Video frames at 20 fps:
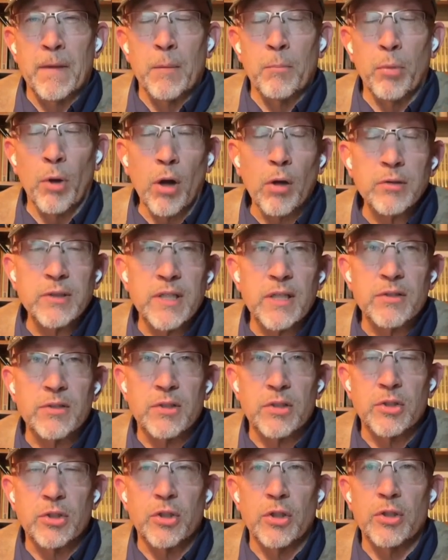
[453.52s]
Paul tells
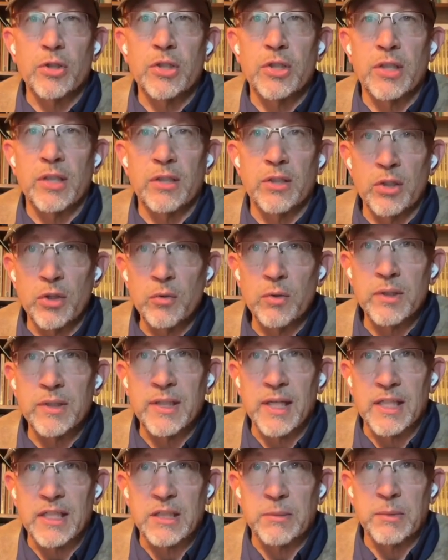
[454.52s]
the church in the Newer
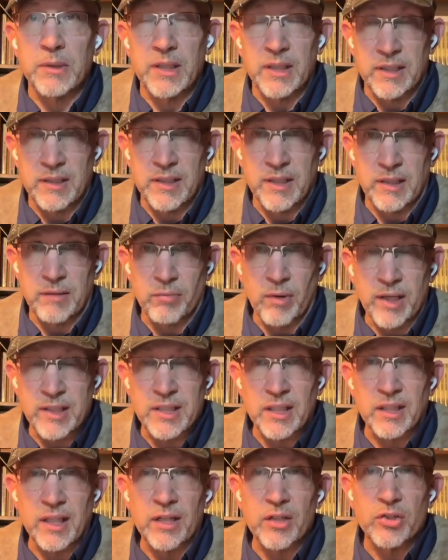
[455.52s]
Testament, he
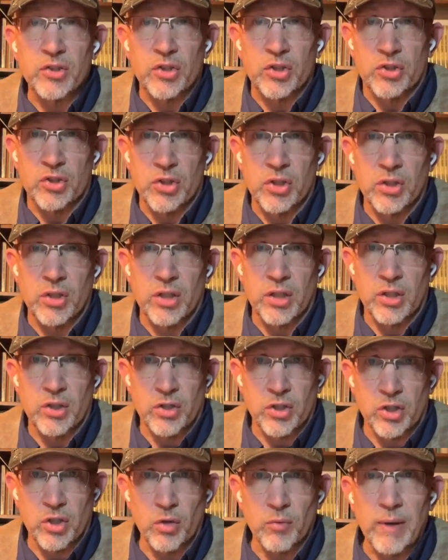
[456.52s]
writes a letter to
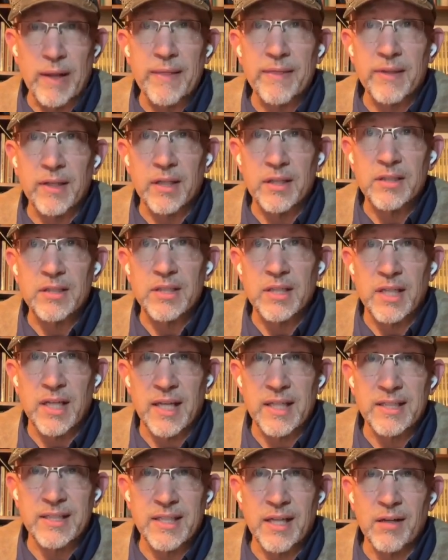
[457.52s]
the Corinthians
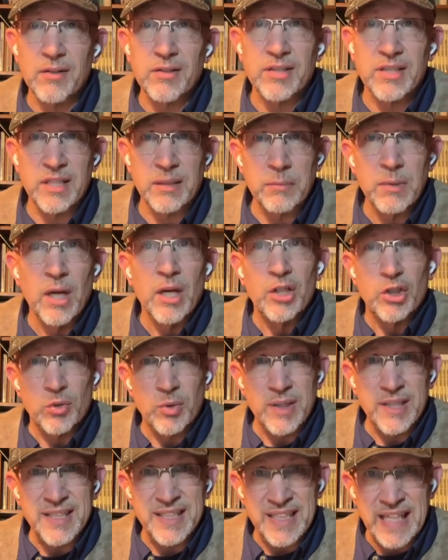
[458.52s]
and tells them to
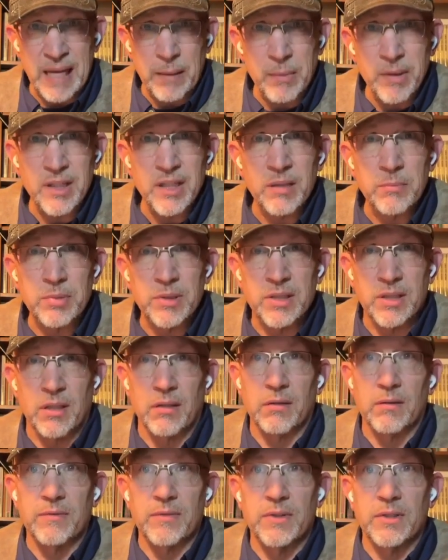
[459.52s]
examine
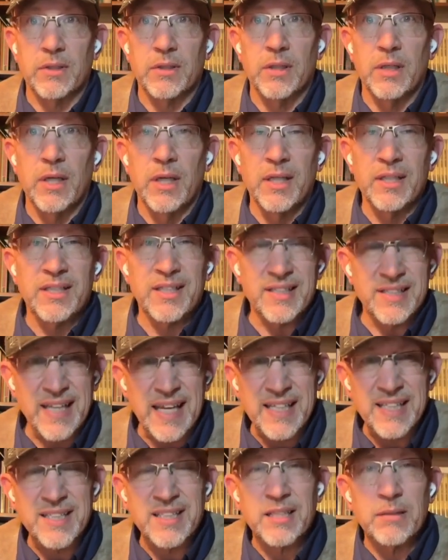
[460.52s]
themselves, to
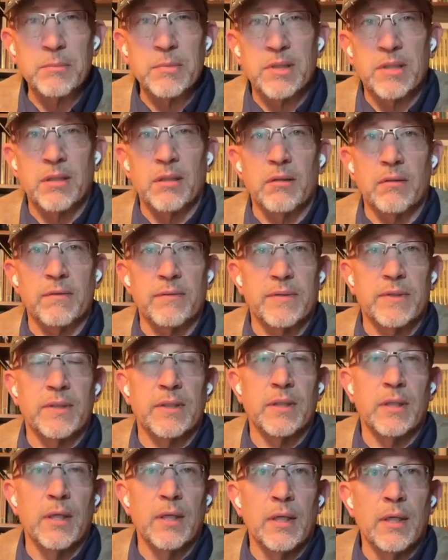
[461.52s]
test themselves,
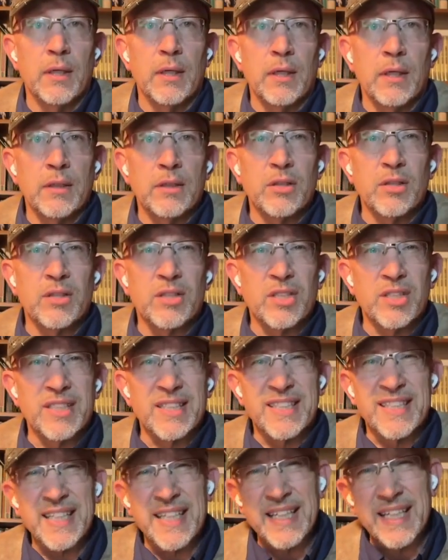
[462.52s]
to
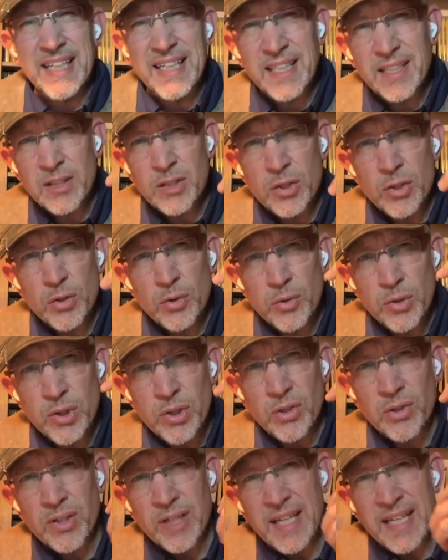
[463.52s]
dig into
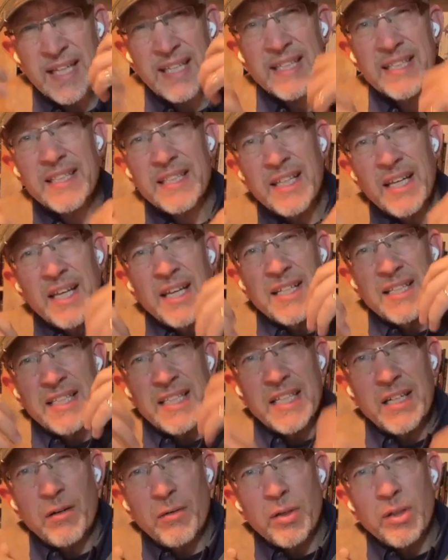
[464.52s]
your
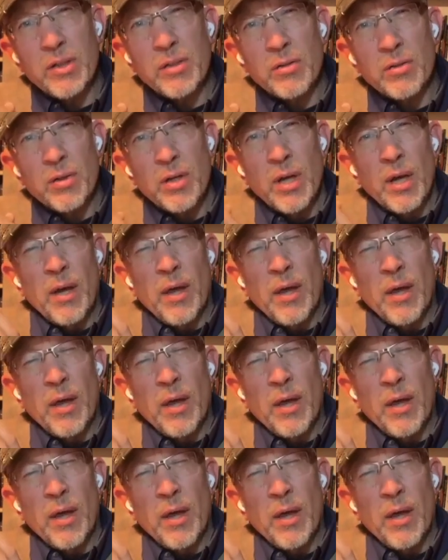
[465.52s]
interior